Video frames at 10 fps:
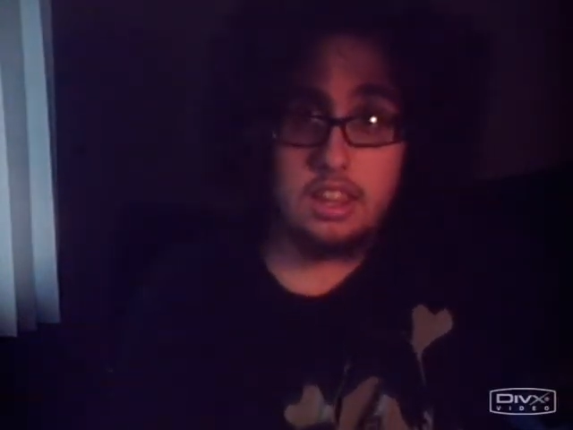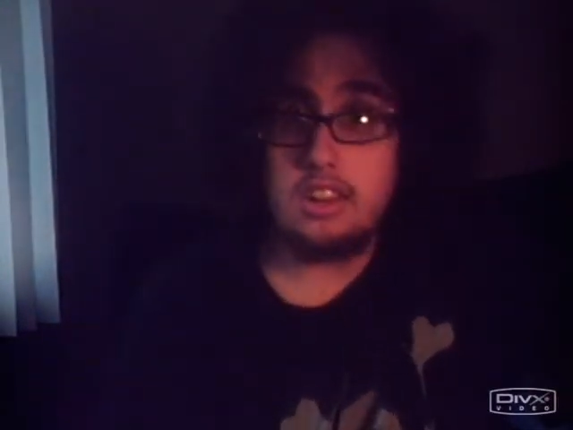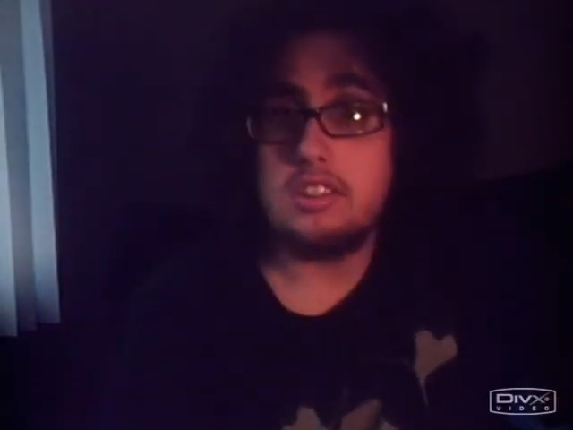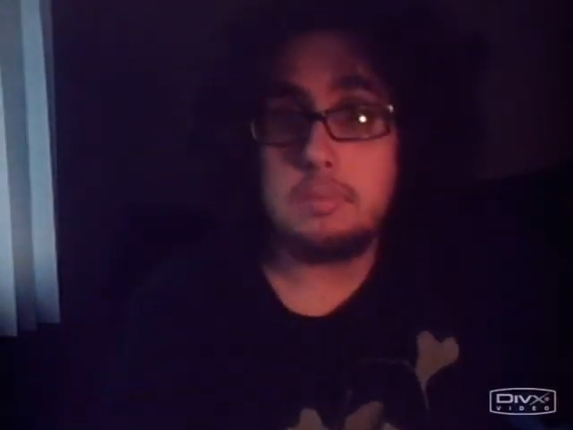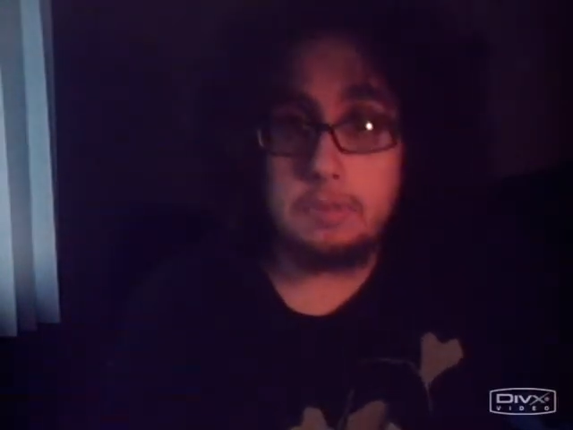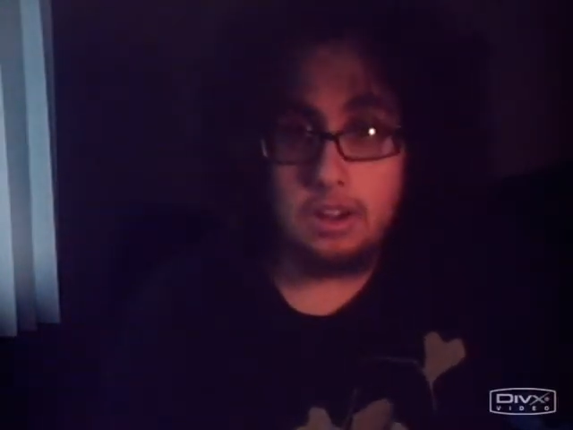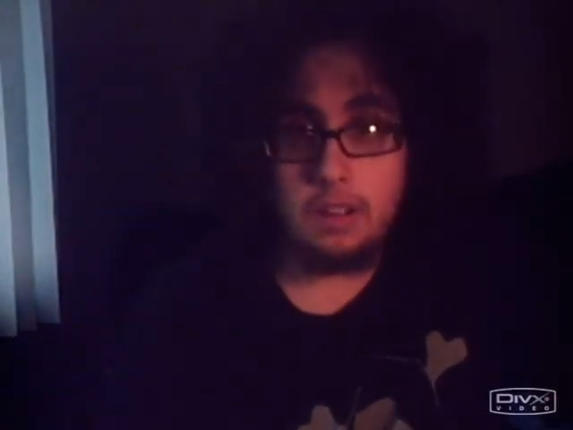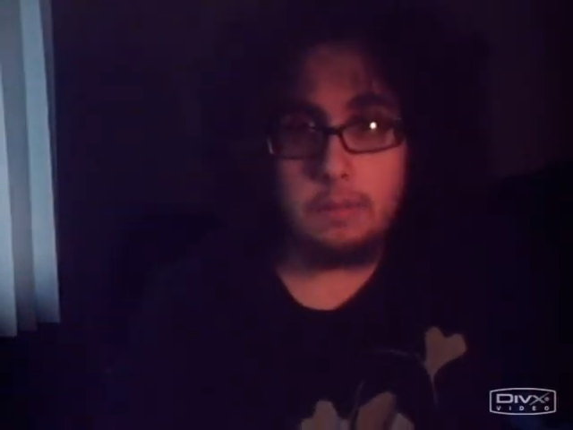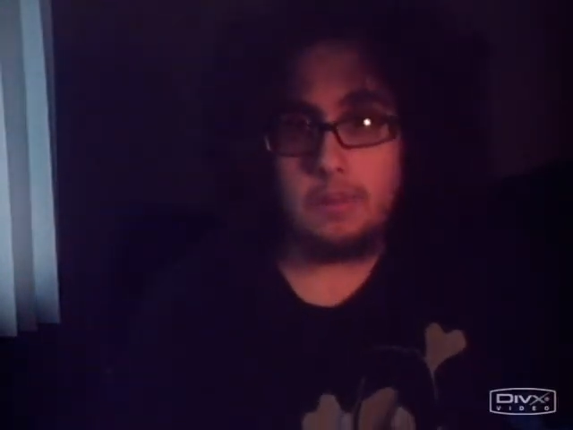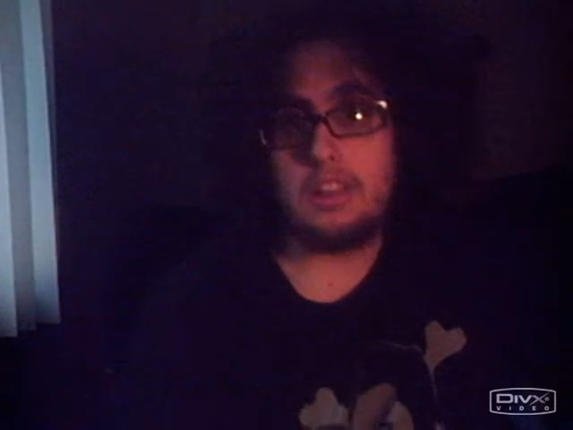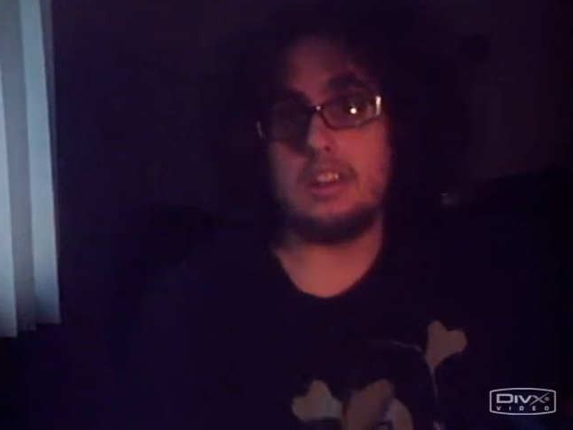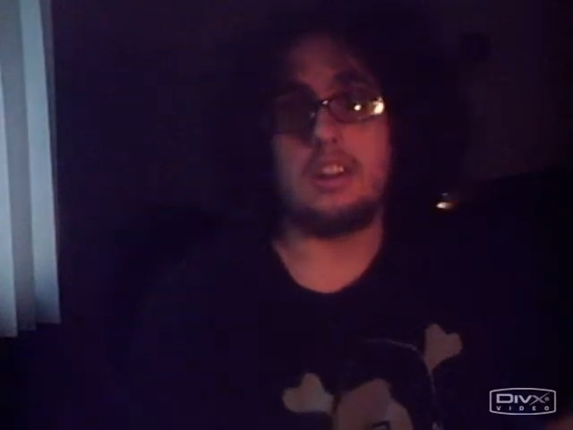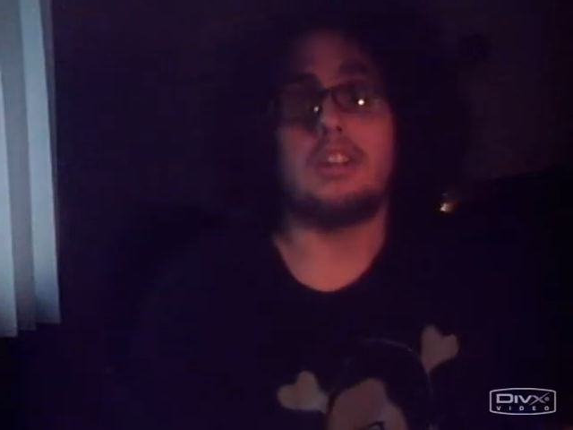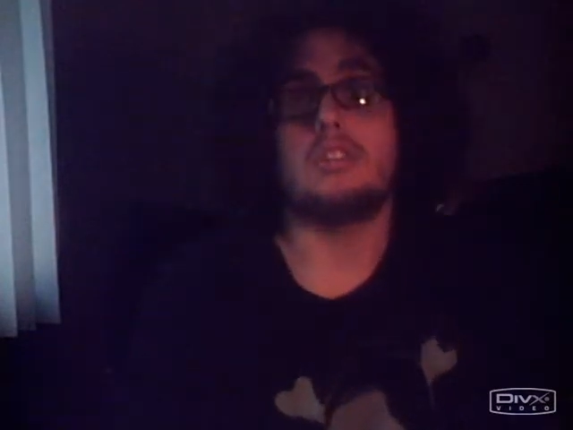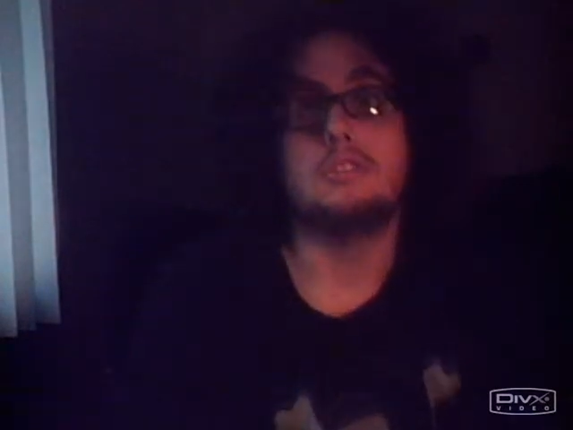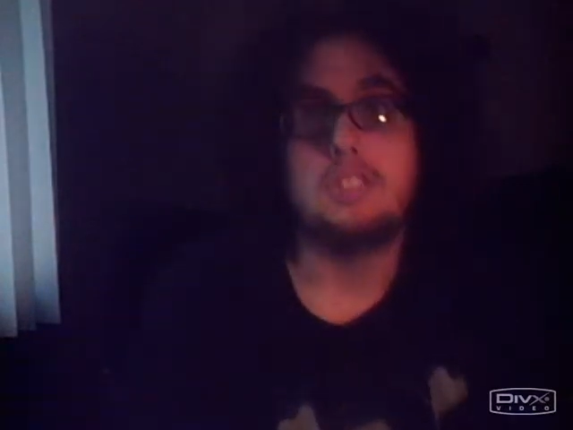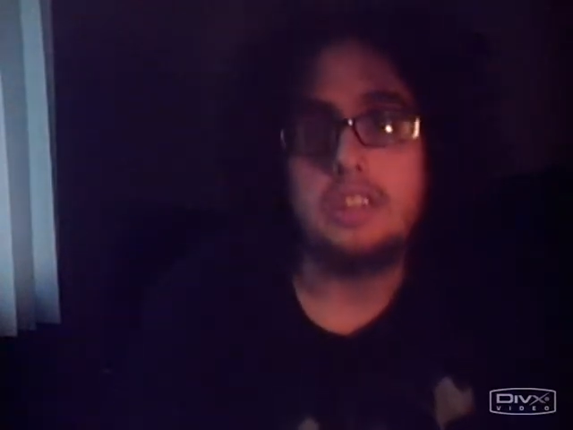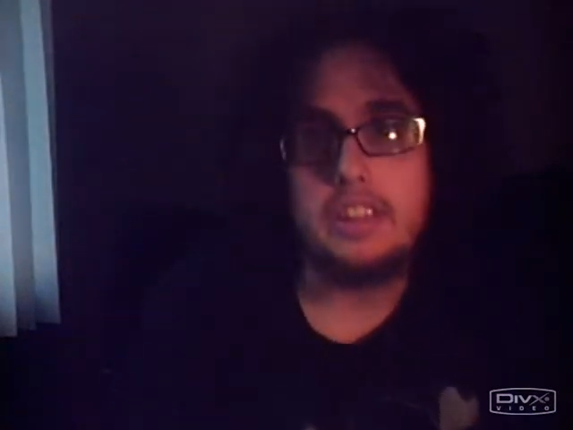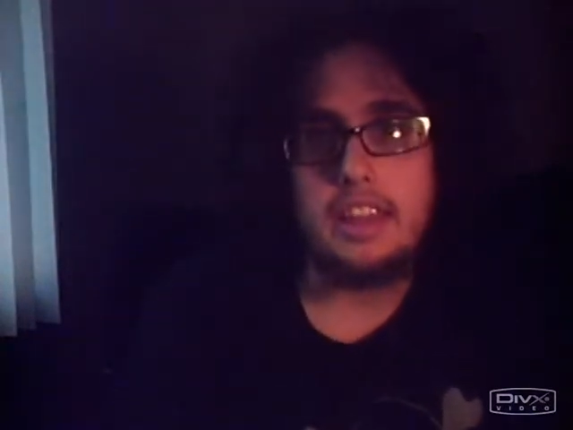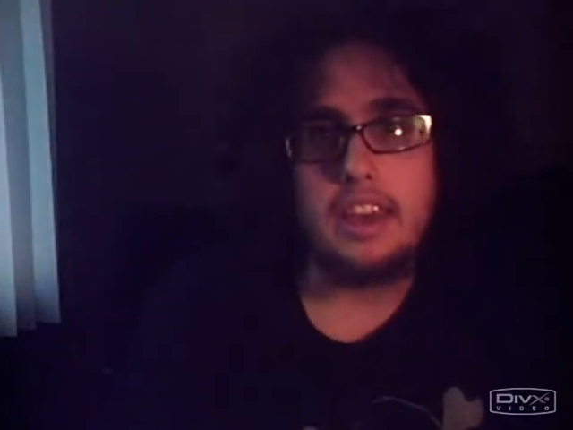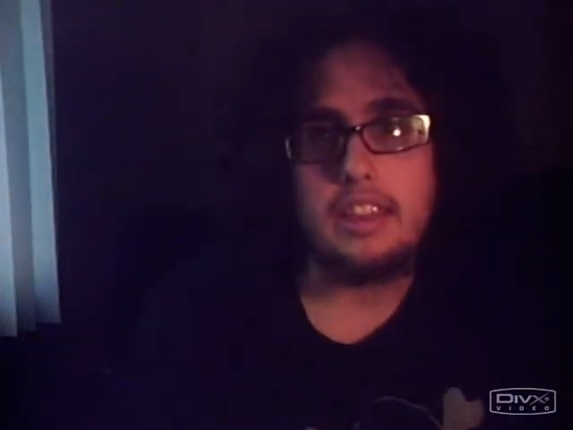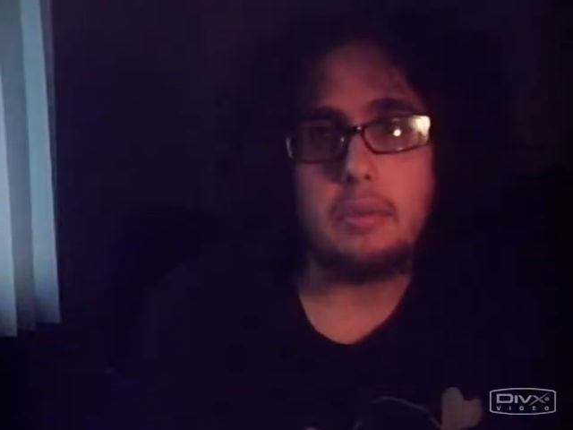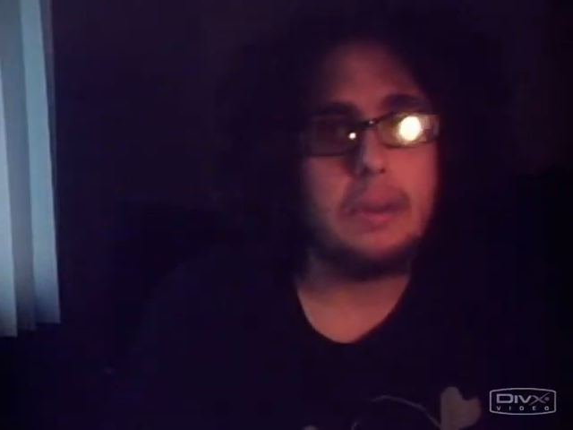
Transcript: There is a problem with our culture today,